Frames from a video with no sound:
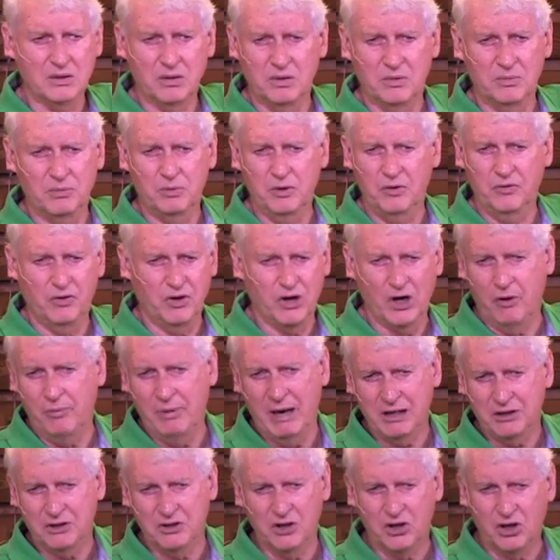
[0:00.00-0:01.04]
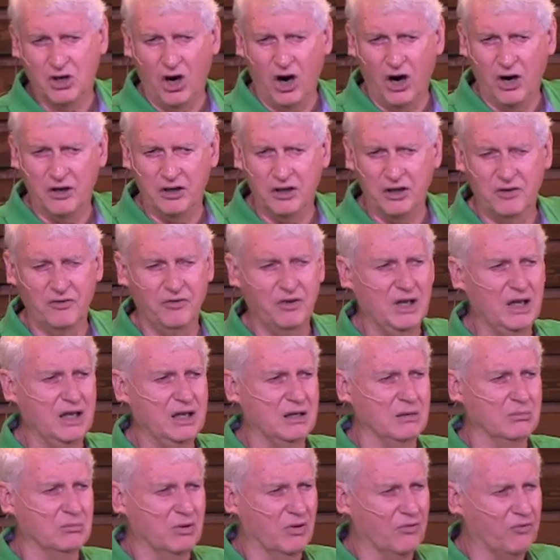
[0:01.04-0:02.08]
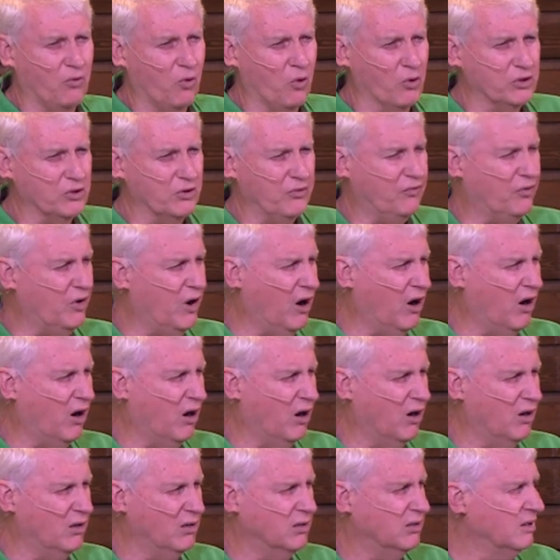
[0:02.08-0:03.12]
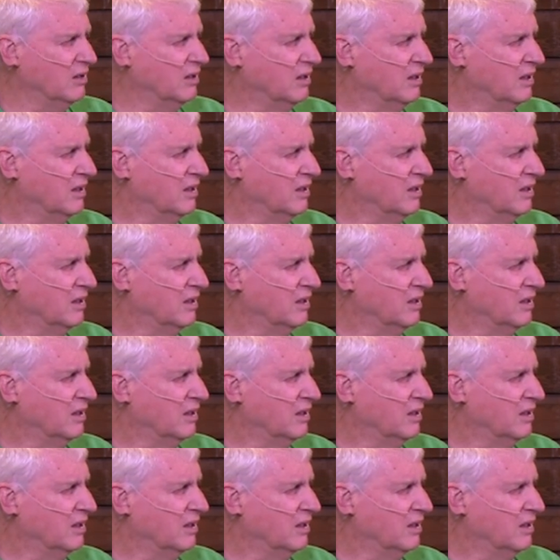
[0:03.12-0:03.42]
if you go back to the Garden of Eden, before the fall,